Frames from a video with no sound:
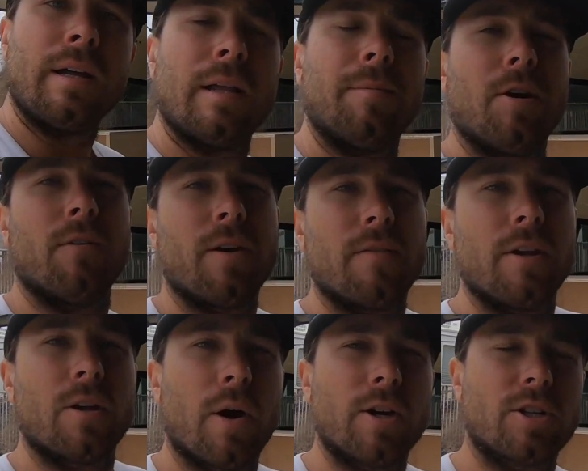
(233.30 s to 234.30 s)
Let me know if you have
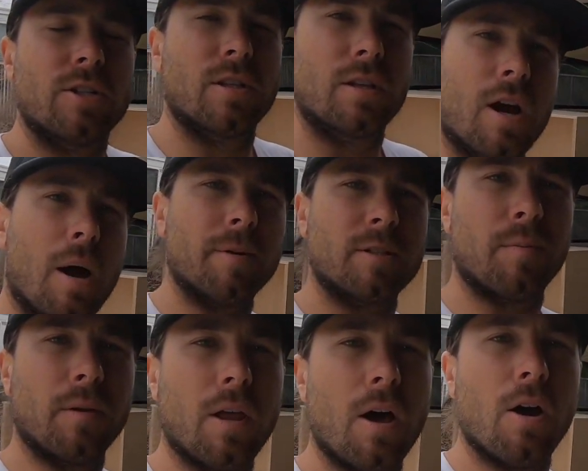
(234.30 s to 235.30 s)
any questions in the comments
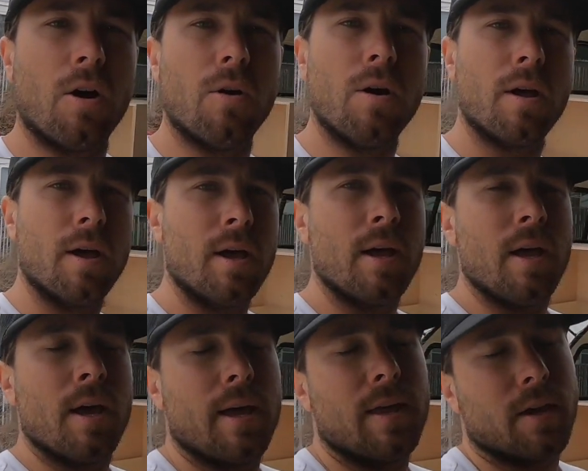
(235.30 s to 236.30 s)
below.
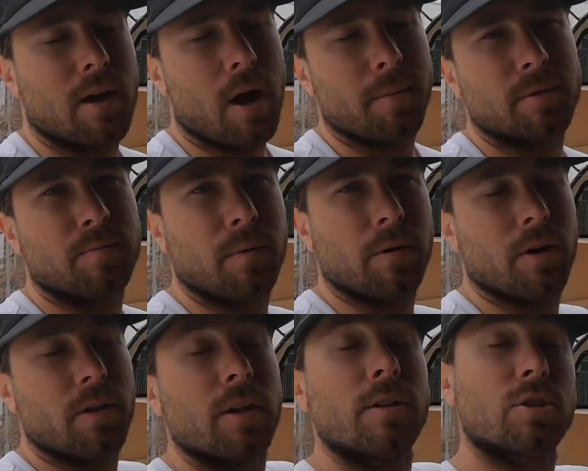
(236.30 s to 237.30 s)
In the comments
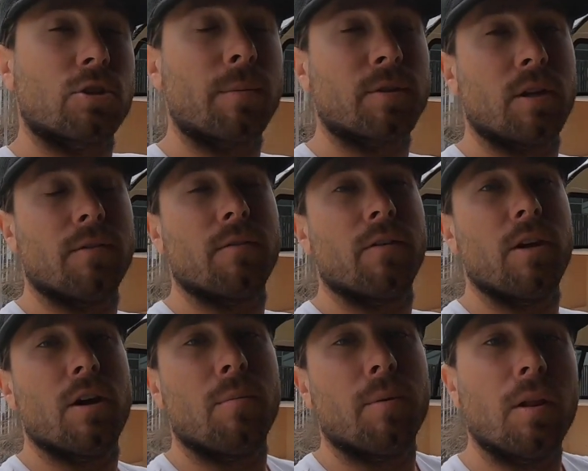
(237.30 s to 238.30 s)
or in the description of the
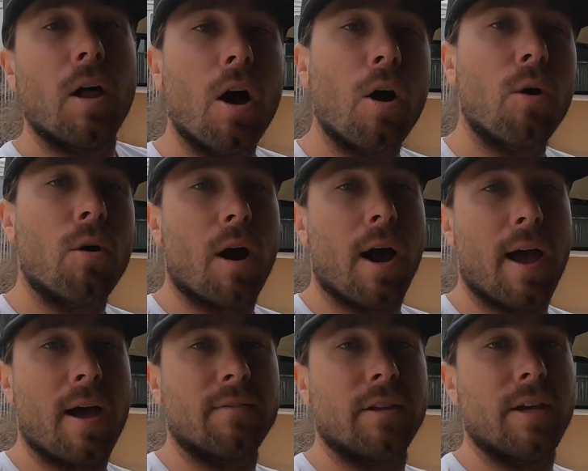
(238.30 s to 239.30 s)
video below,
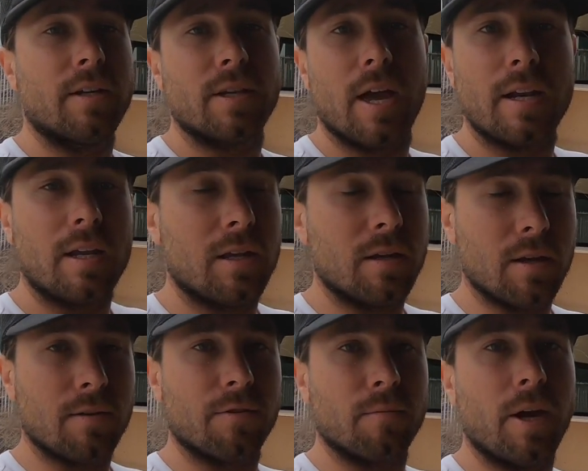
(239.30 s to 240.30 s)
I have linked
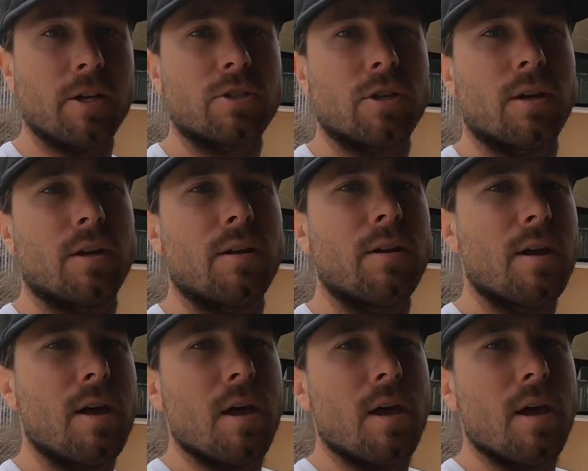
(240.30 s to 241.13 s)
any information